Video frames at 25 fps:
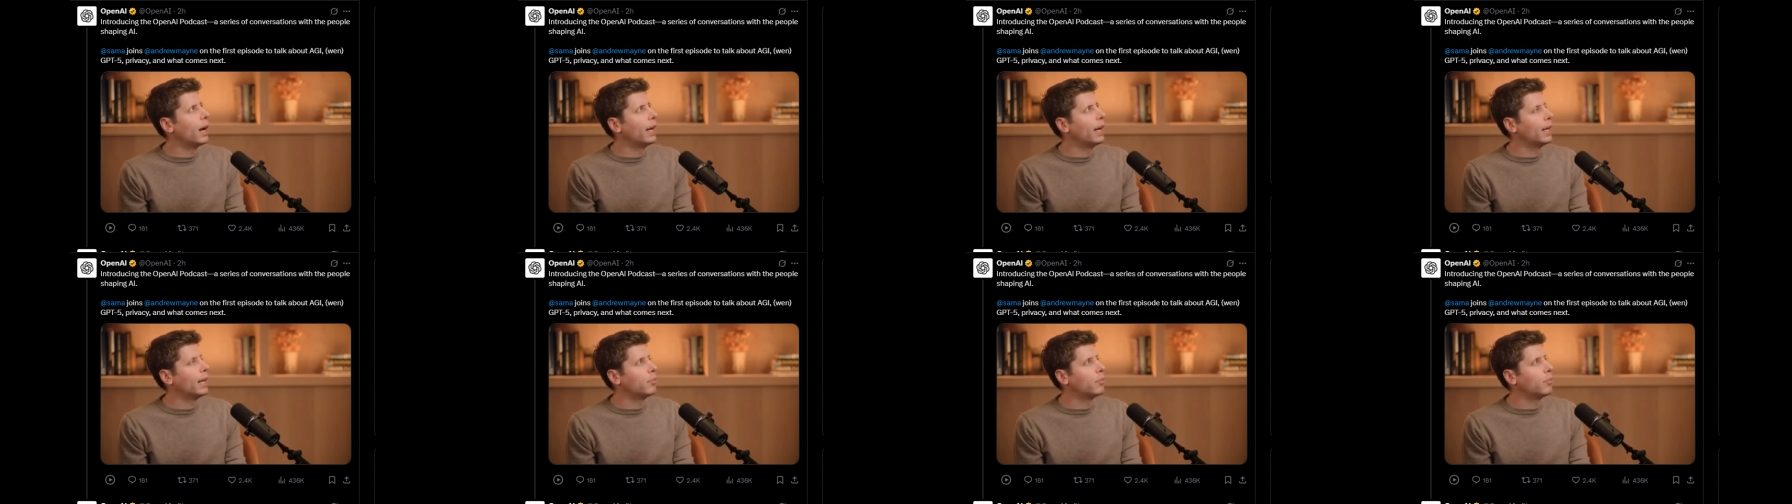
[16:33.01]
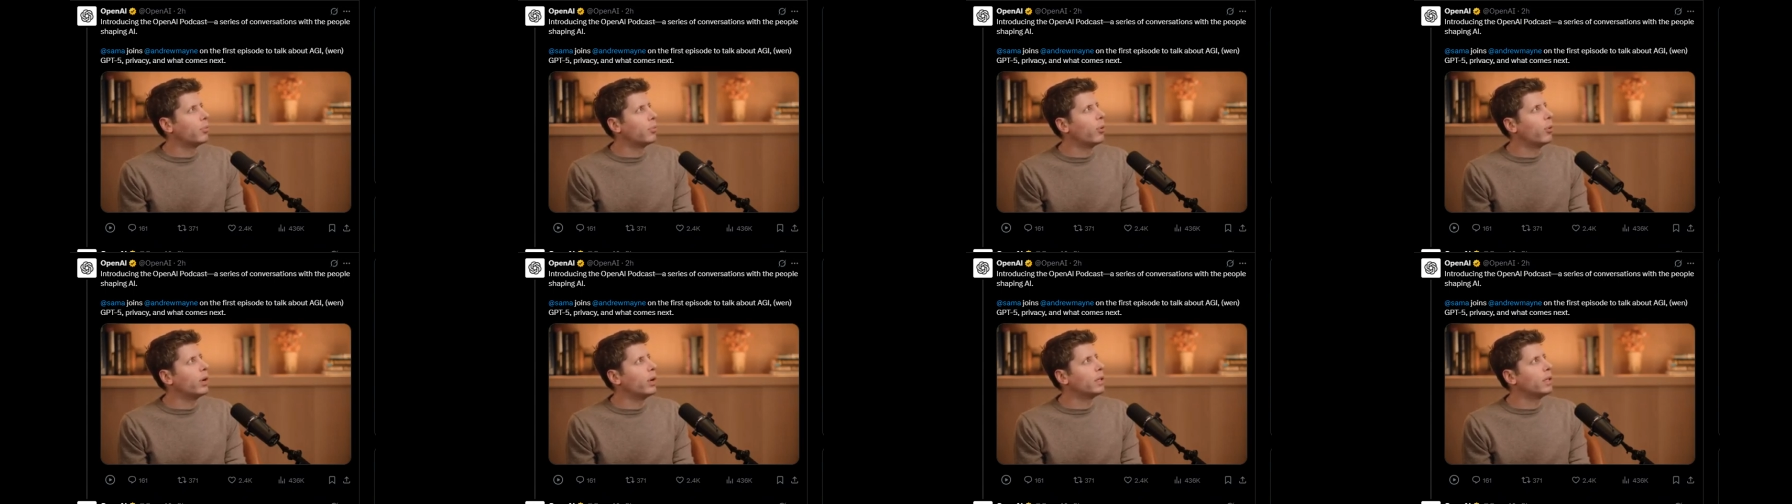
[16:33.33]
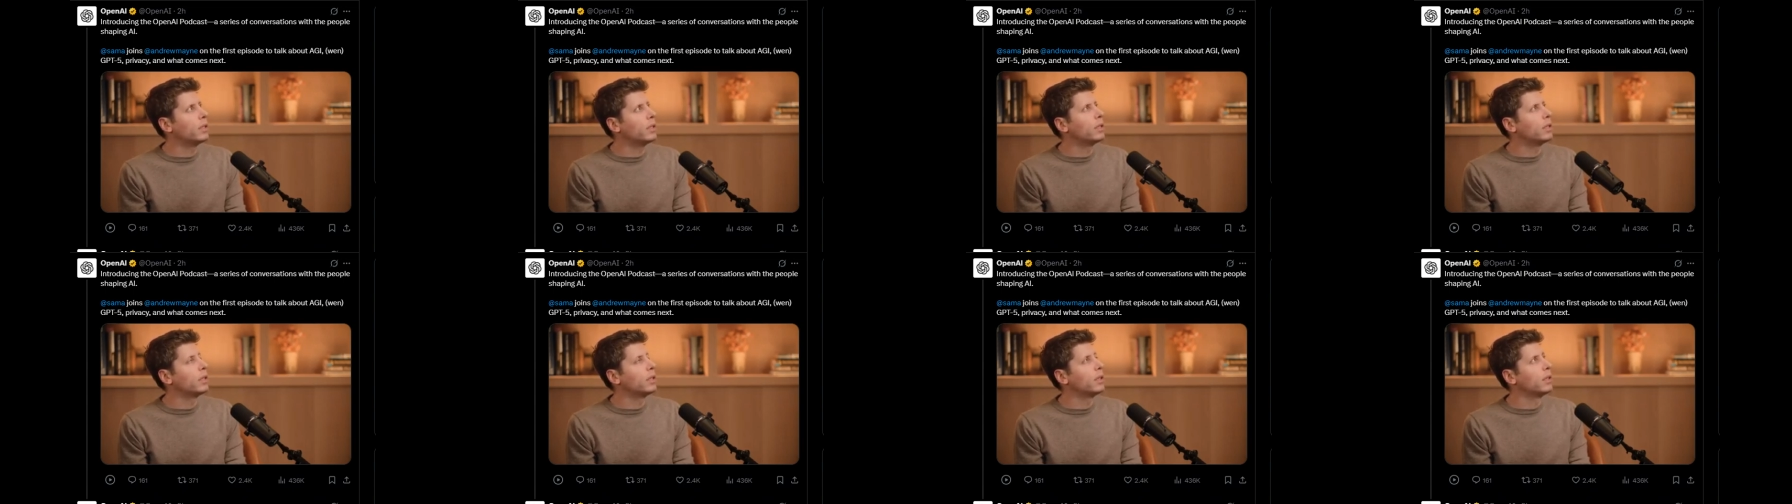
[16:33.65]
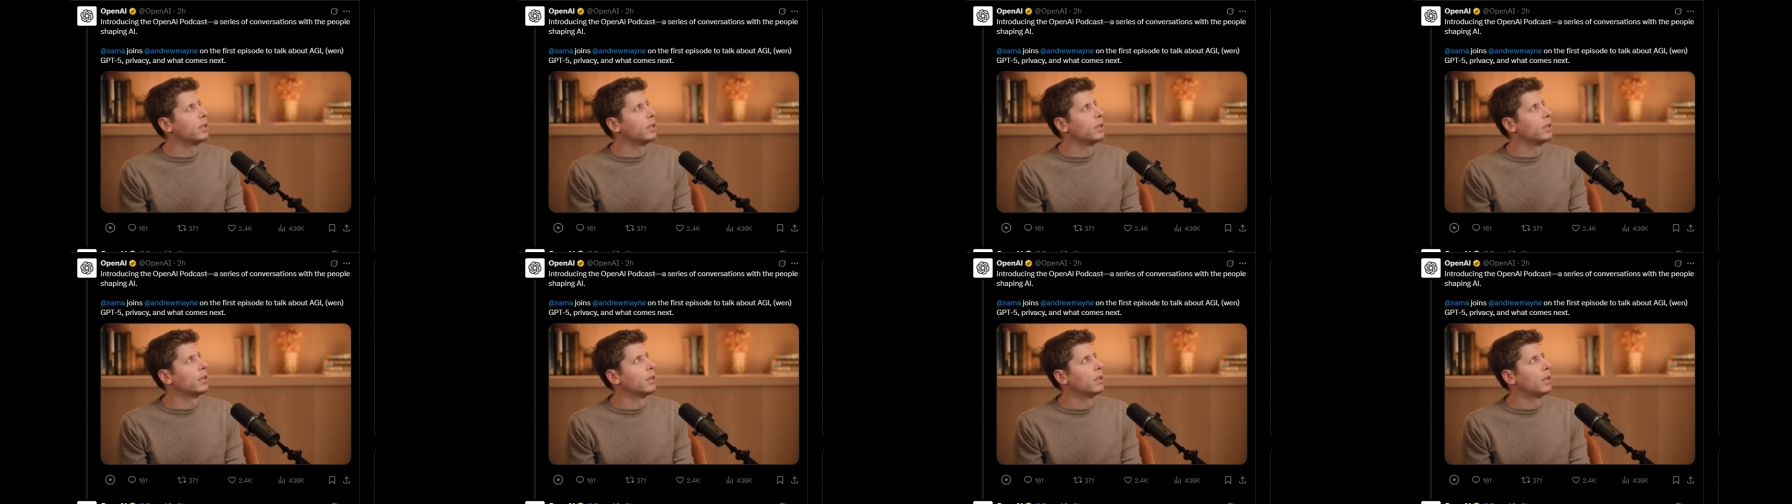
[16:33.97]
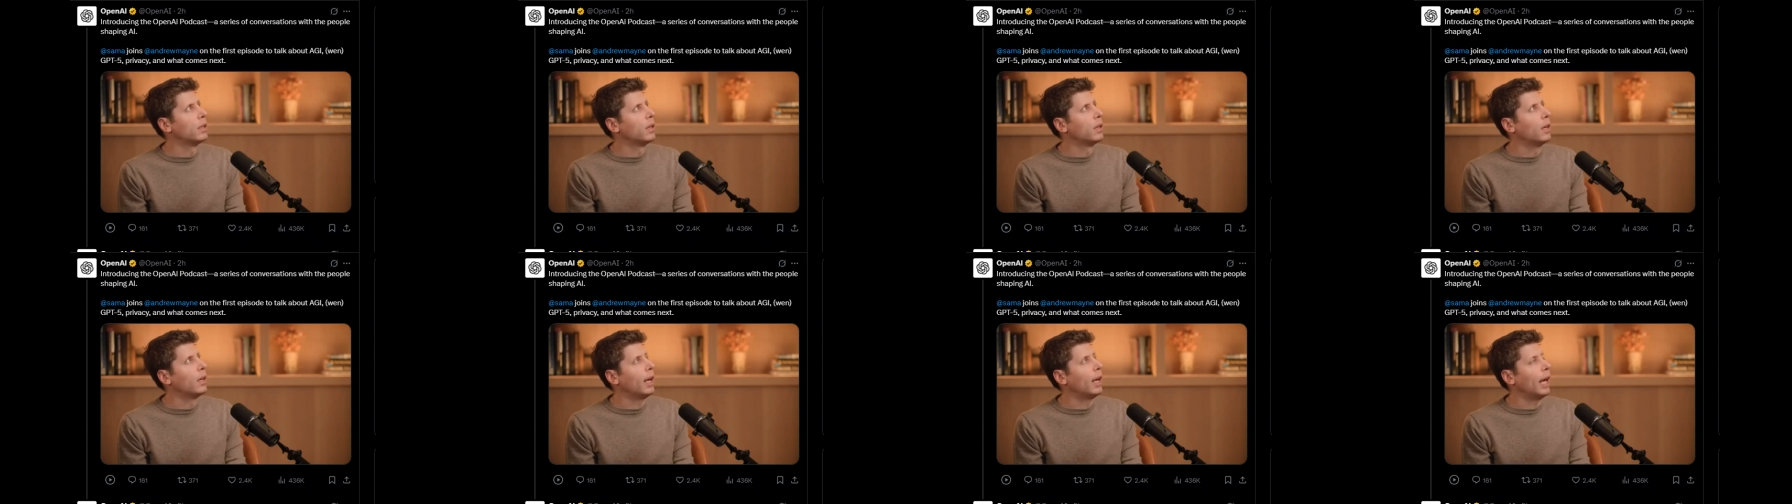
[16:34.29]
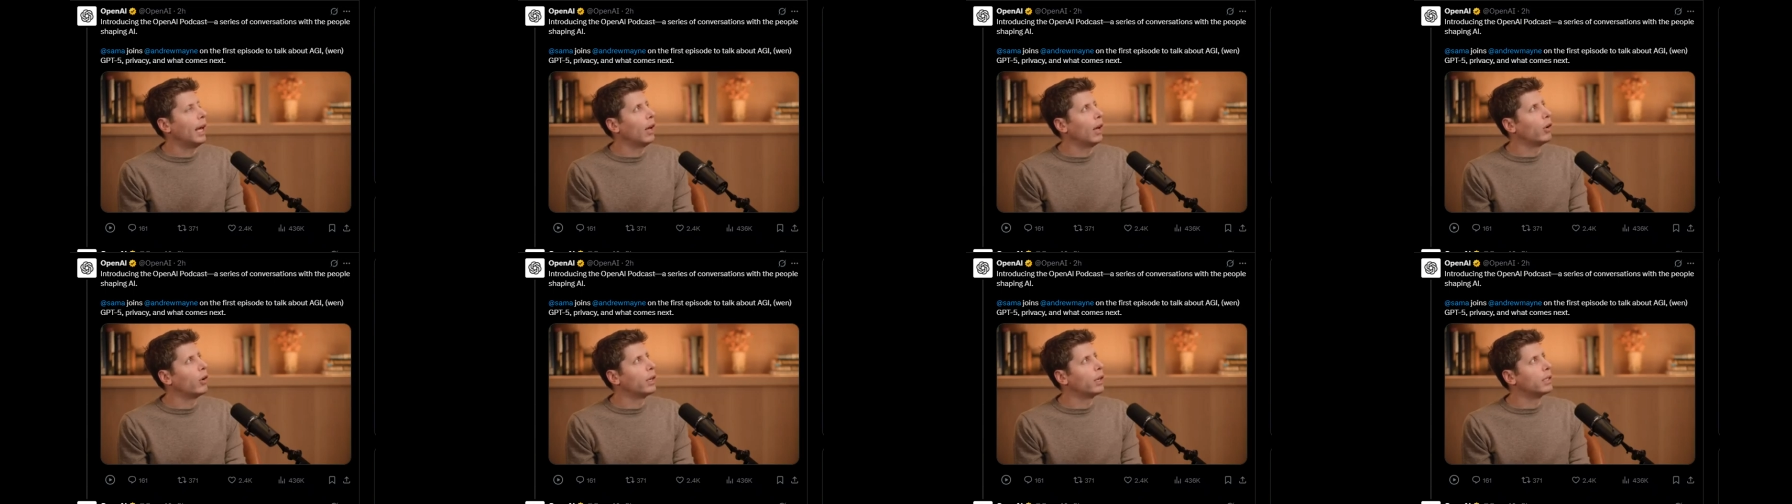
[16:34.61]
I can point to
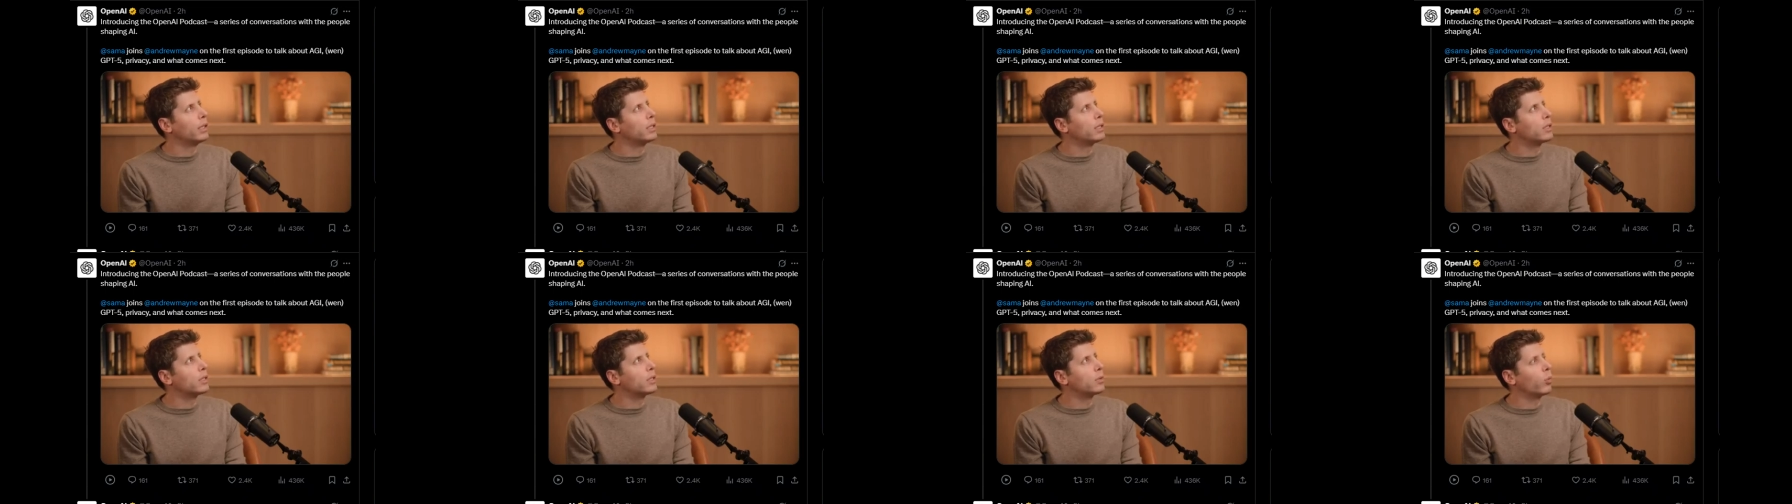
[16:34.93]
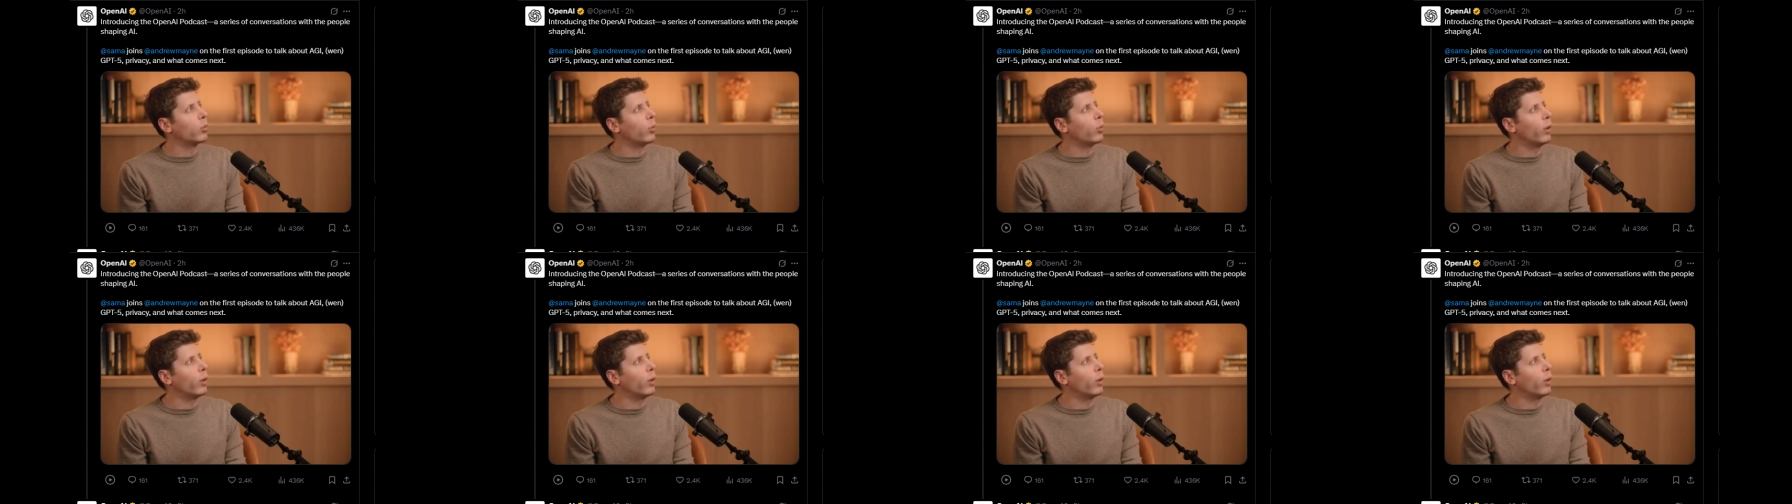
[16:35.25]
areas